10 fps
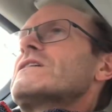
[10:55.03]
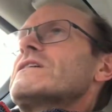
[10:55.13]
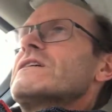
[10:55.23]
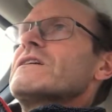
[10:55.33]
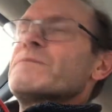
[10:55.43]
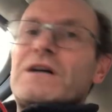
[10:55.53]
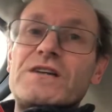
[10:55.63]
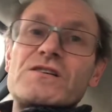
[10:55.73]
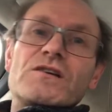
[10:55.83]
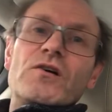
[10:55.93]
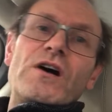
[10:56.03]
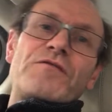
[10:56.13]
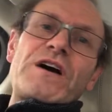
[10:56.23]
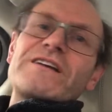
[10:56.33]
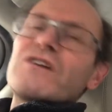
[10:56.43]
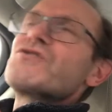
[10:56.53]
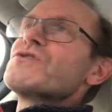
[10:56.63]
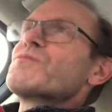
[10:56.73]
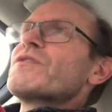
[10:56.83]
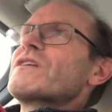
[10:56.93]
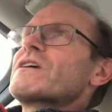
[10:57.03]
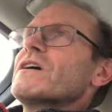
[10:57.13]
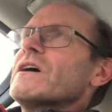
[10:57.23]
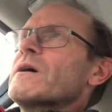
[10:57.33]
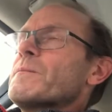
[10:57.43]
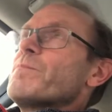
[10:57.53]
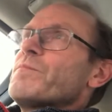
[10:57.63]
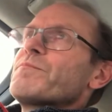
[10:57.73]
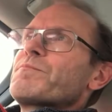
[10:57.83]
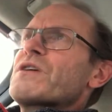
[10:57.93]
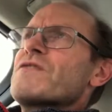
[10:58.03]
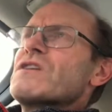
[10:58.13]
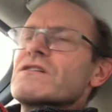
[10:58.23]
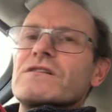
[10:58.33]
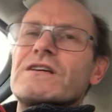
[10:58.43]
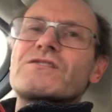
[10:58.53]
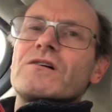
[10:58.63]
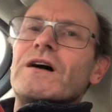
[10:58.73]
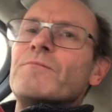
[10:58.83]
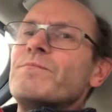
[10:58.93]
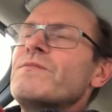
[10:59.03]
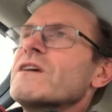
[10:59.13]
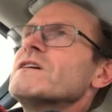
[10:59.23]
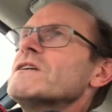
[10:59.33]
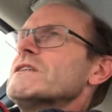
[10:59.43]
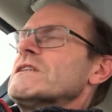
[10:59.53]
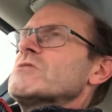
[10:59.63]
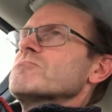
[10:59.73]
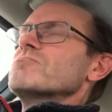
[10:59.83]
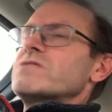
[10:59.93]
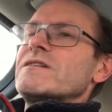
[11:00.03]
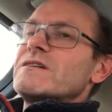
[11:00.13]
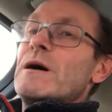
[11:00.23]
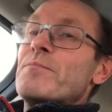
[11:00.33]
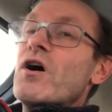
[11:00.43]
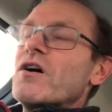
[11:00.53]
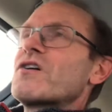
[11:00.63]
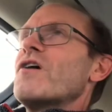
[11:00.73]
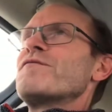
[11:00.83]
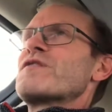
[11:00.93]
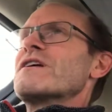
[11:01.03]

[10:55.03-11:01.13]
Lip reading: As you know, I've had issues with the car previously, so I'm not confident